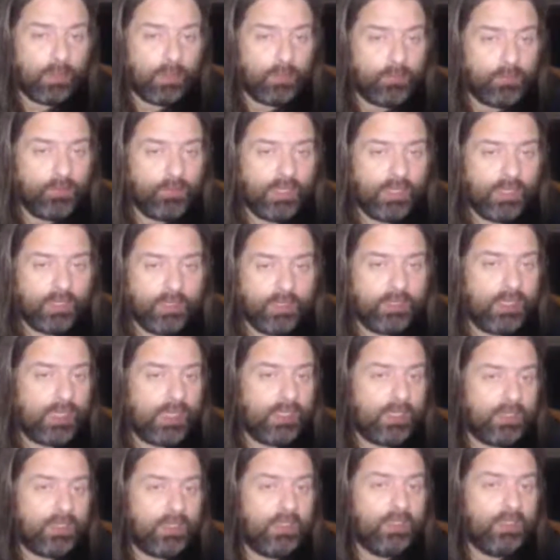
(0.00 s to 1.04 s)
some
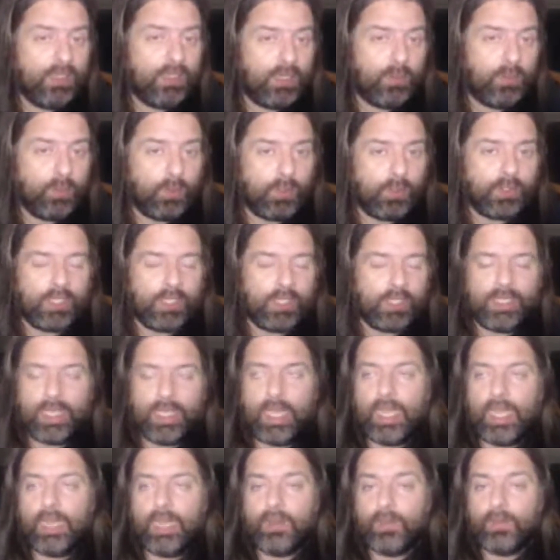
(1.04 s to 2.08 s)
things that not
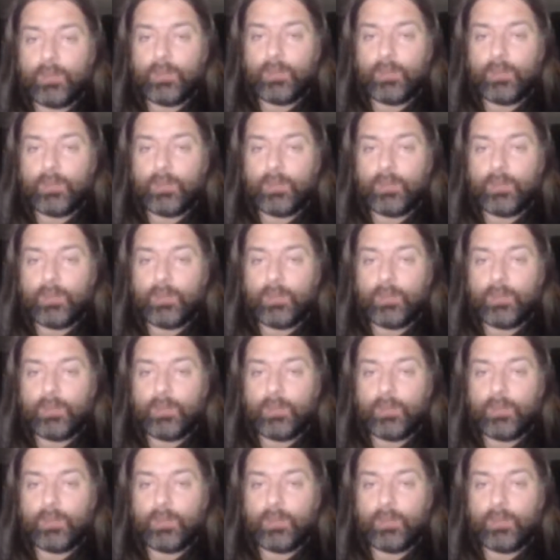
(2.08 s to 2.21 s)
working.